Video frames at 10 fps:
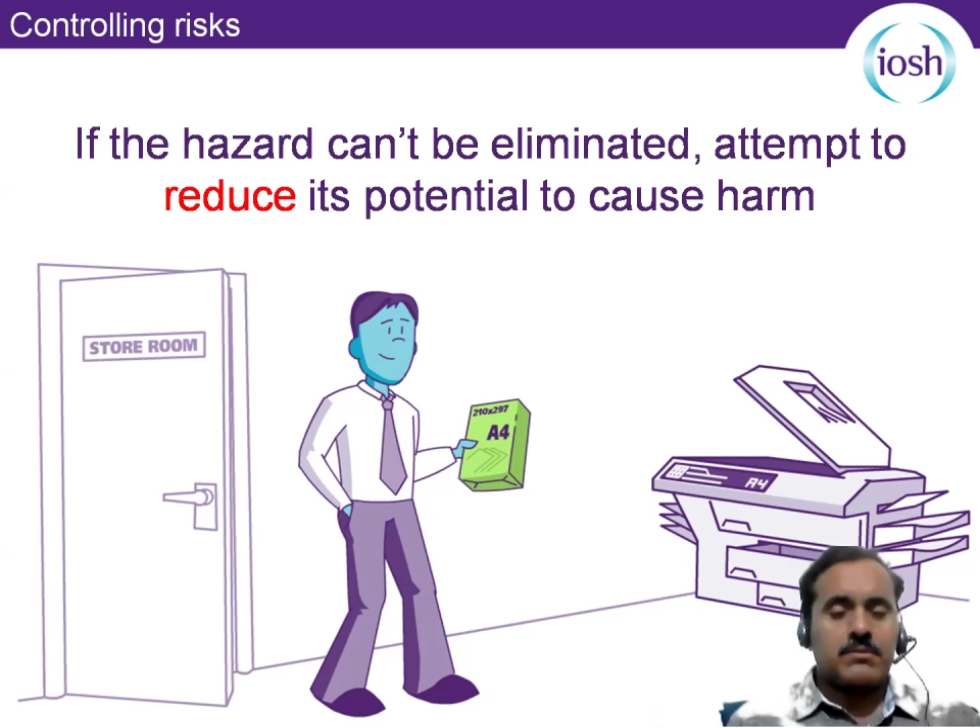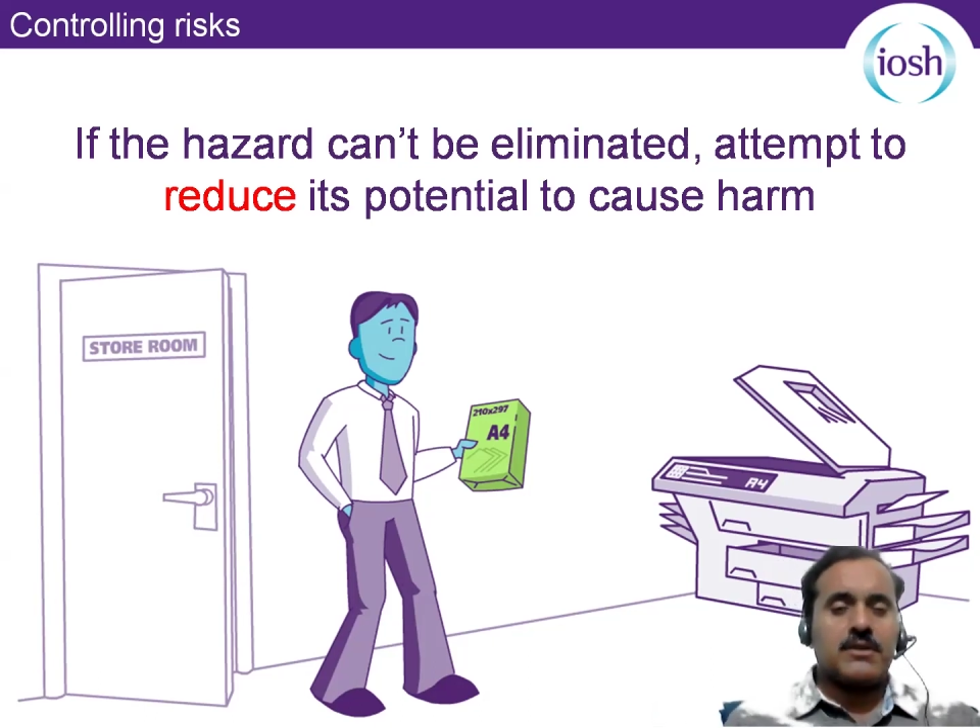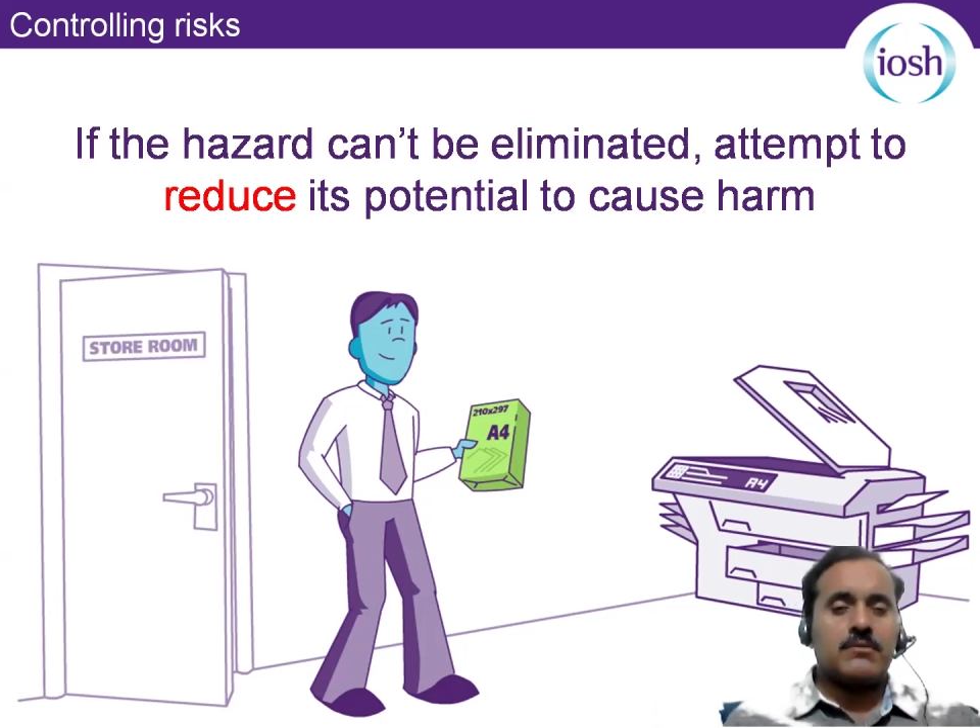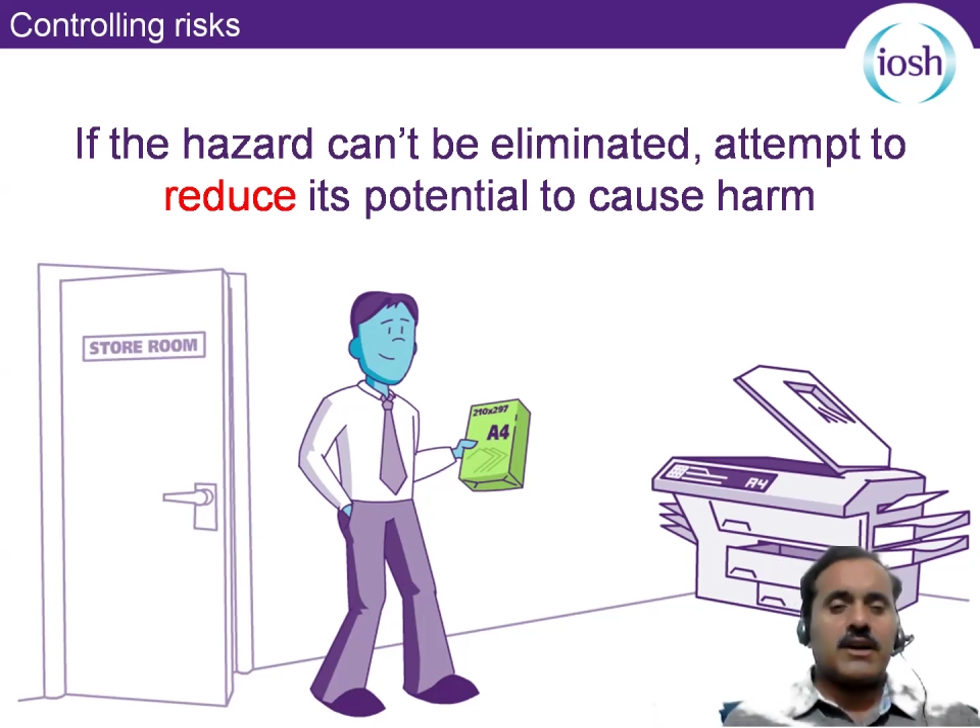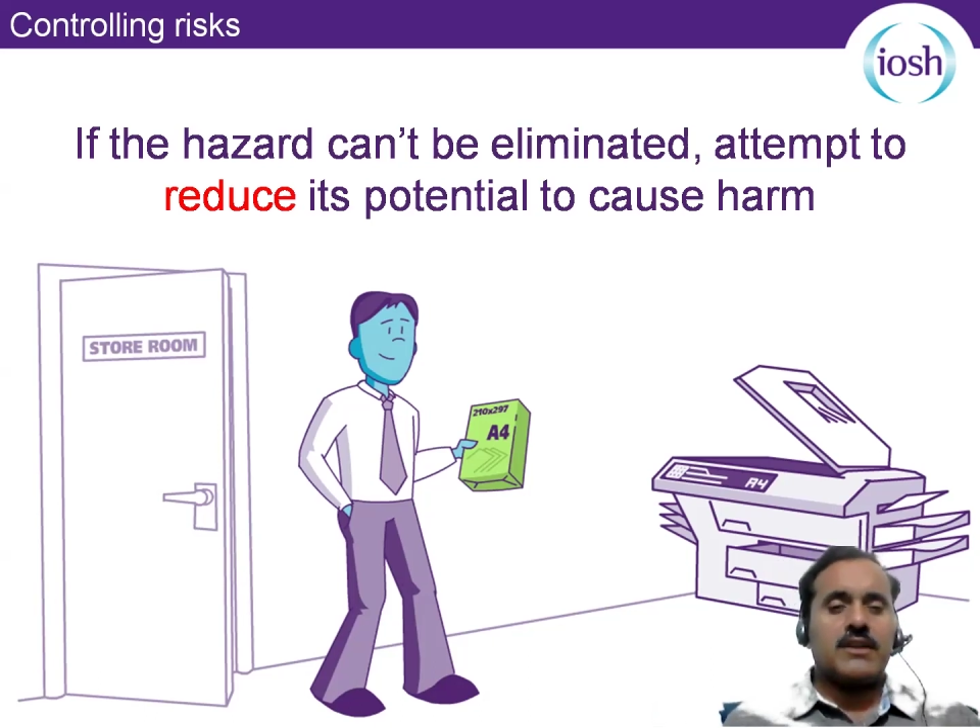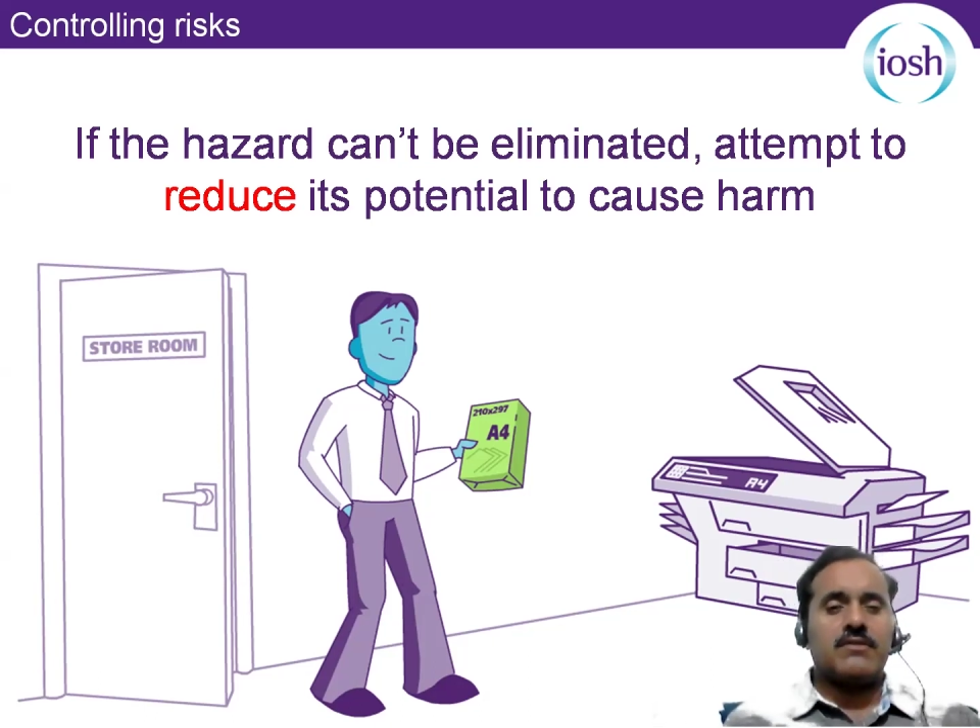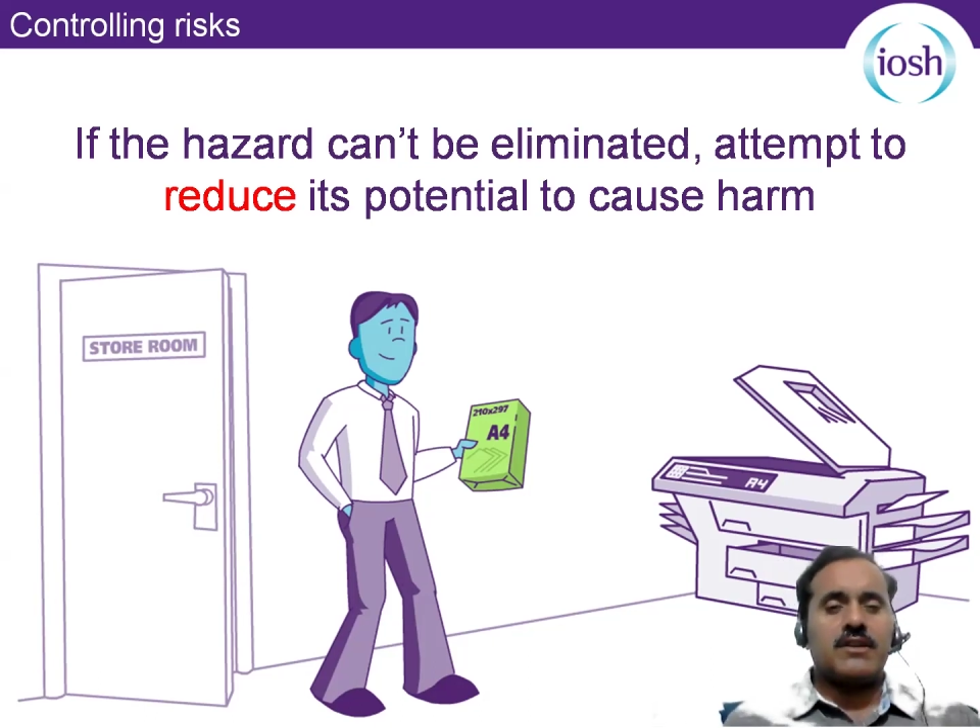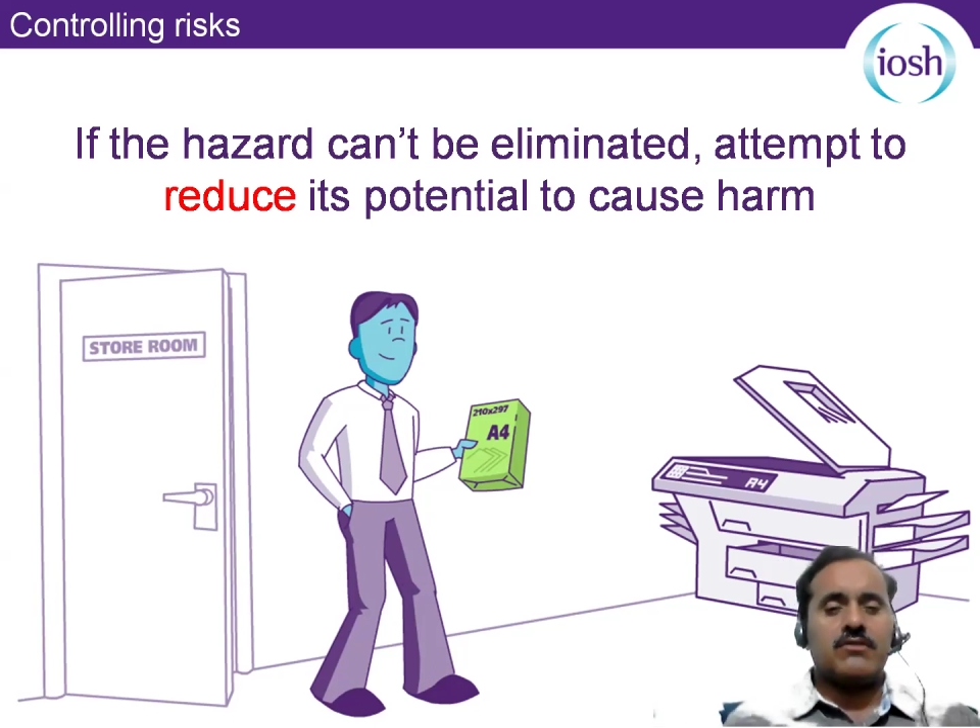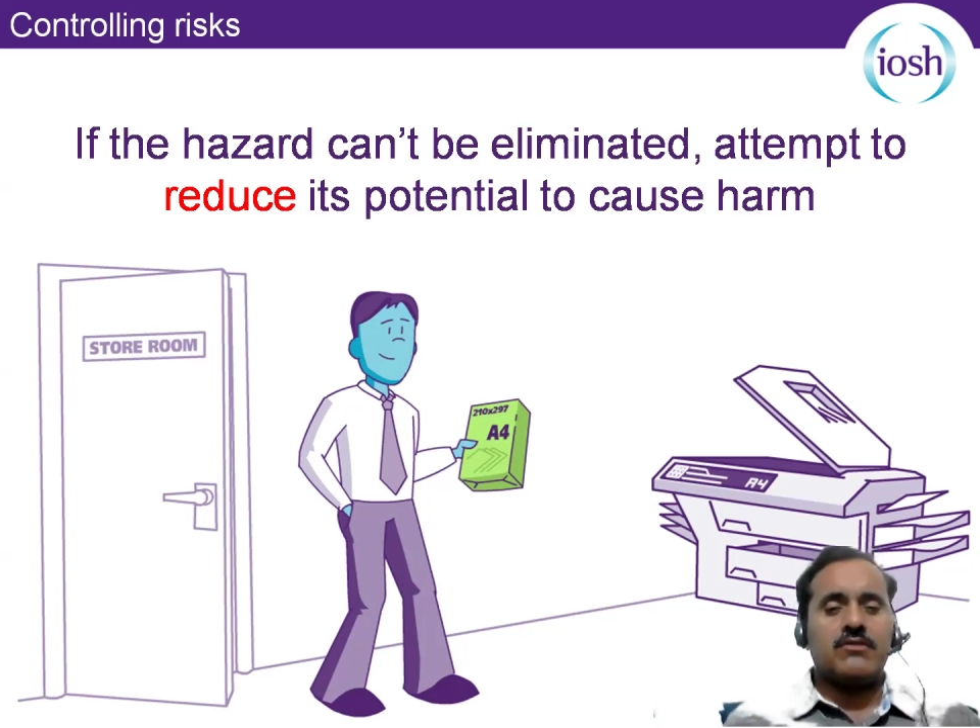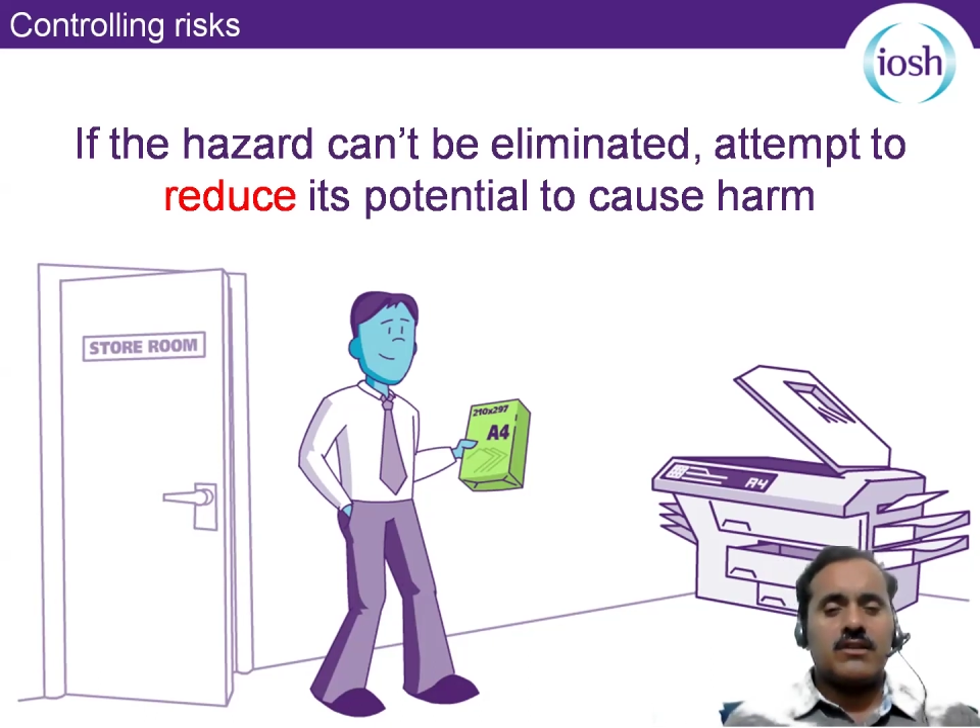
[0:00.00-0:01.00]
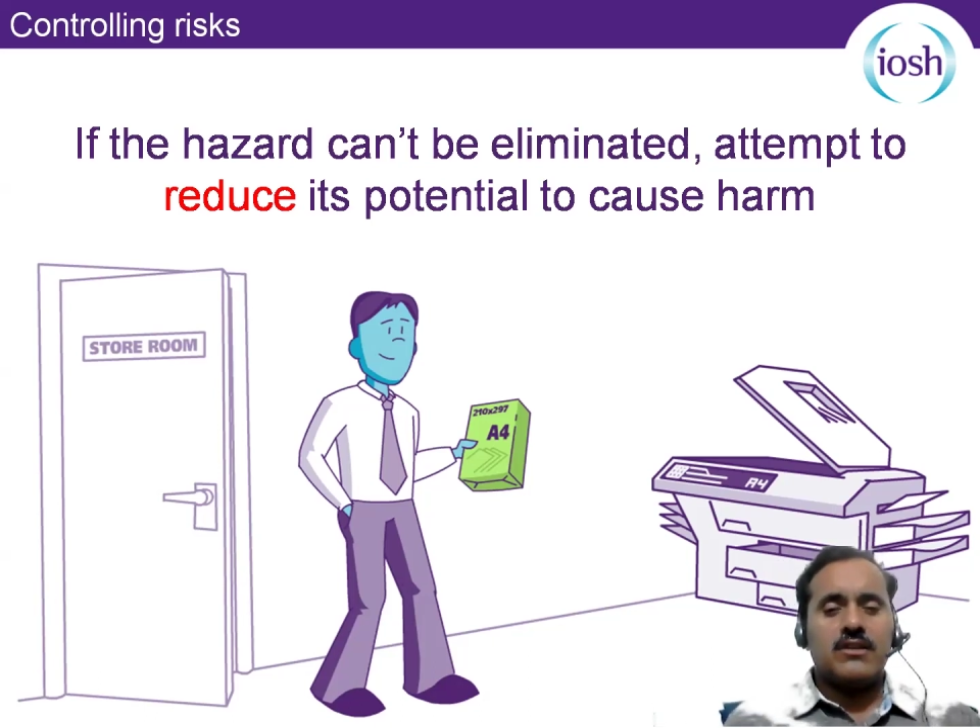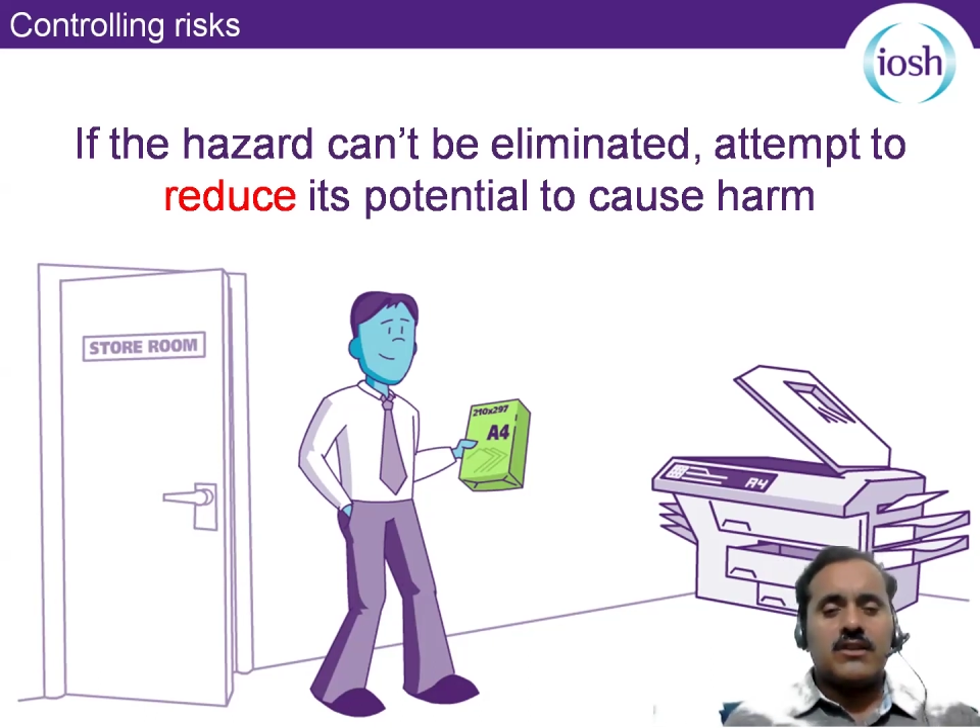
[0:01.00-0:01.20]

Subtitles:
in mind when you are